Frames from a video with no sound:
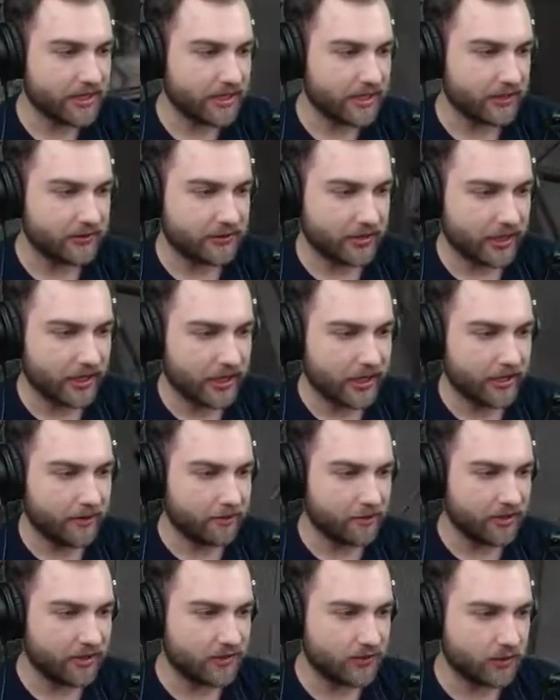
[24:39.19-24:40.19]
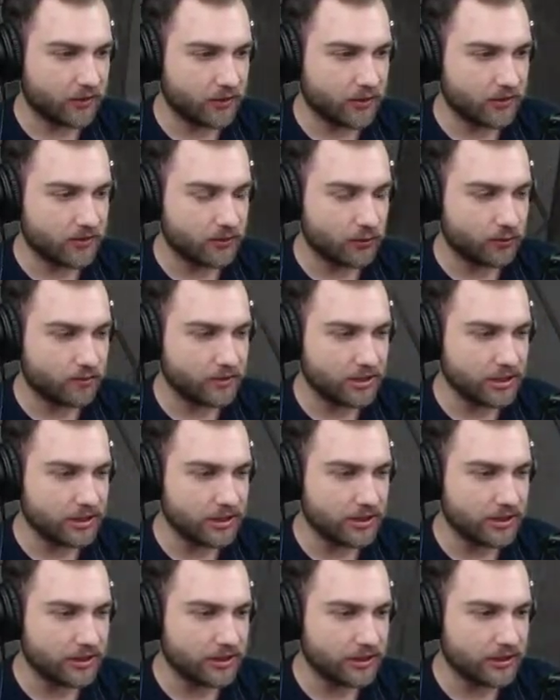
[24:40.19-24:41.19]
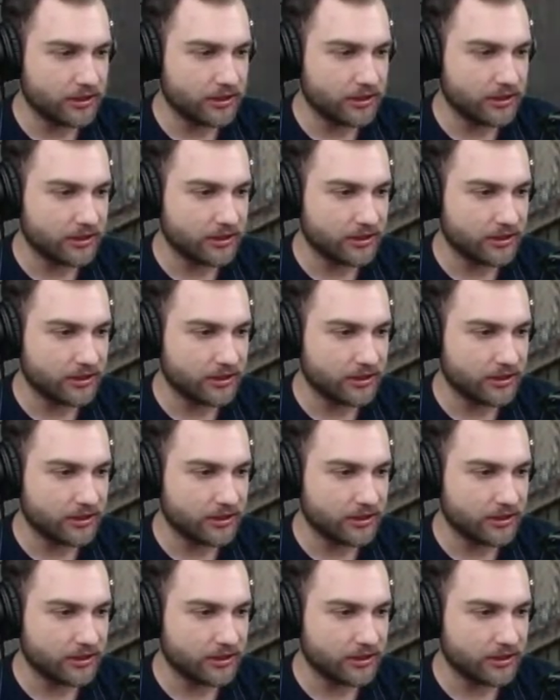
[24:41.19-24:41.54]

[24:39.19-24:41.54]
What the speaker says: and time is going to be